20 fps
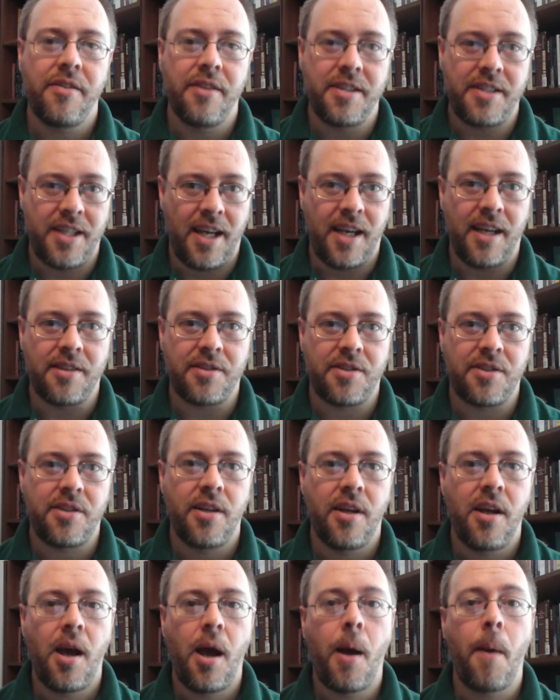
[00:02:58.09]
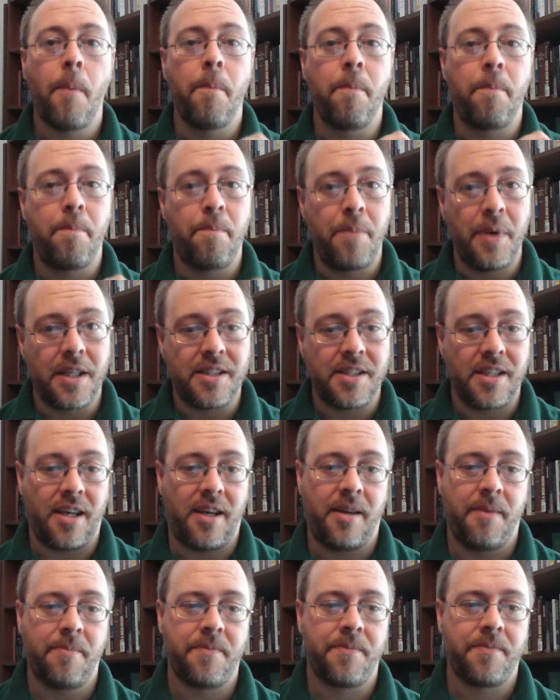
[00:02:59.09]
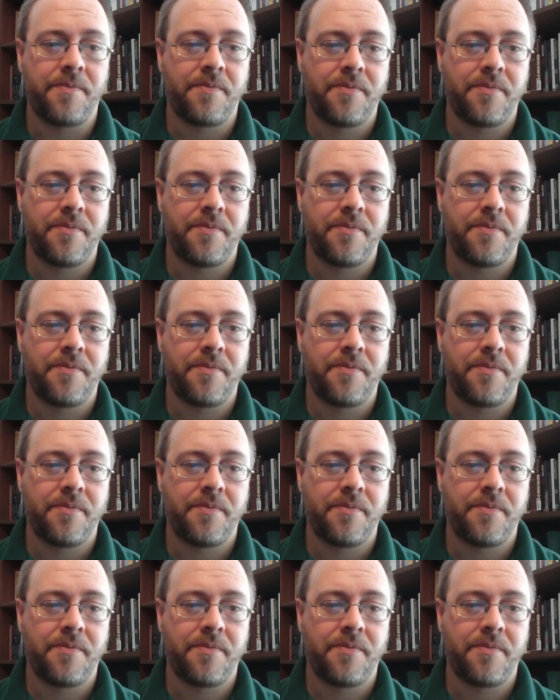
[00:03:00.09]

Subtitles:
the test big time.